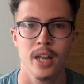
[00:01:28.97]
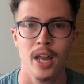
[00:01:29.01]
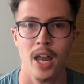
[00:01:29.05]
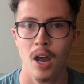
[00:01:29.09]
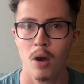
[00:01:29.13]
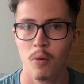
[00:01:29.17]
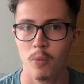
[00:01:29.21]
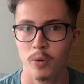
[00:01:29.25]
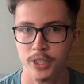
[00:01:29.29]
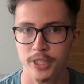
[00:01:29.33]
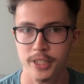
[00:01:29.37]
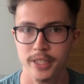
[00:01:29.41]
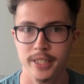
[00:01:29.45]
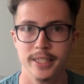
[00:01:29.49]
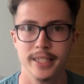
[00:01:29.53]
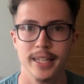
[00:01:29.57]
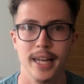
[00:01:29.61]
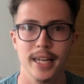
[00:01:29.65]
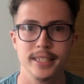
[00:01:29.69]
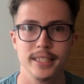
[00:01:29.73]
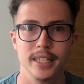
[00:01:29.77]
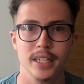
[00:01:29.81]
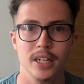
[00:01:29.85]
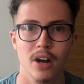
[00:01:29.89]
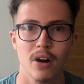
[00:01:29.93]
which is the
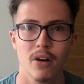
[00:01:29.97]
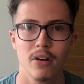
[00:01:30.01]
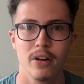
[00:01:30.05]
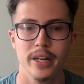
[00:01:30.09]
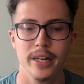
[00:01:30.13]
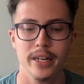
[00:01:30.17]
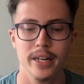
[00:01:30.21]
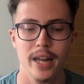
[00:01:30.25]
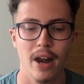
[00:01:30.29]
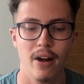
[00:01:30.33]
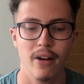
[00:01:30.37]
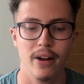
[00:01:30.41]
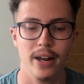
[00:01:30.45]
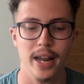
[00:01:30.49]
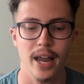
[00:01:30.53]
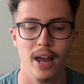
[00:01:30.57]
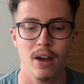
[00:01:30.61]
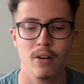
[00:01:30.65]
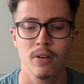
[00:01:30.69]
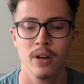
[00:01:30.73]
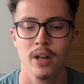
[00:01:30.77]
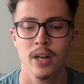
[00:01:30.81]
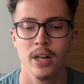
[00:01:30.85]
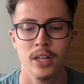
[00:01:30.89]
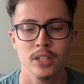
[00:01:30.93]
test they're currently carrying
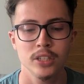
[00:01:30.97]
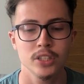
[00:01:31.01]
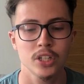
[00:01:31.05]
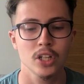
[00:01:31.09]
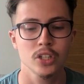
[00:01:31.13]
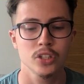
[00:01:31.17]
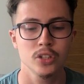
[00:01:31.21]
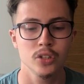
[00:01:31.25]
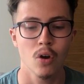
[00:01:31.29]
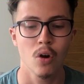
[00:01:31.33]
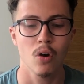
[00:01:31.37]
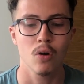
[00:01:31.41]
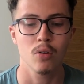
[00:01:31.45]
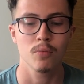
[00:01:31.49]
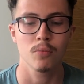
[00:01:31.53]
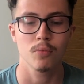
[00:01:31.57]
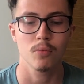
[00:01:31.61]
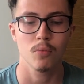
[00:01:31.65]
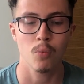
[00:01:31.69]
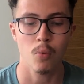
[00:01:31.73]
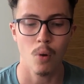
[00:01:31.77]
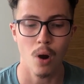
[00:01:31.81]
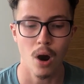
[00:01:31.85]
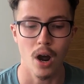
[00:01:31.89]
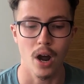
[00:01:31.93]
out, does not
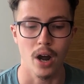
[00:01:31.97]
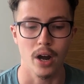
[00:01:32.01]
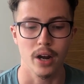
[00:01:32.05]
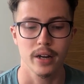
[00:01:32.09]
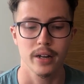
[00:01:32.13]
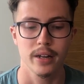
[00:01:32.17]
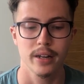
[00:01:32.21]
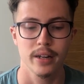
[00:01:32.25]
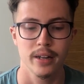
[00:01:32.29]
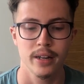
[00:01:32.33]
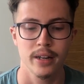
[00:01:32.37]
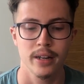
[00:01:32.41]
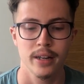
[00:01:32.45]
work.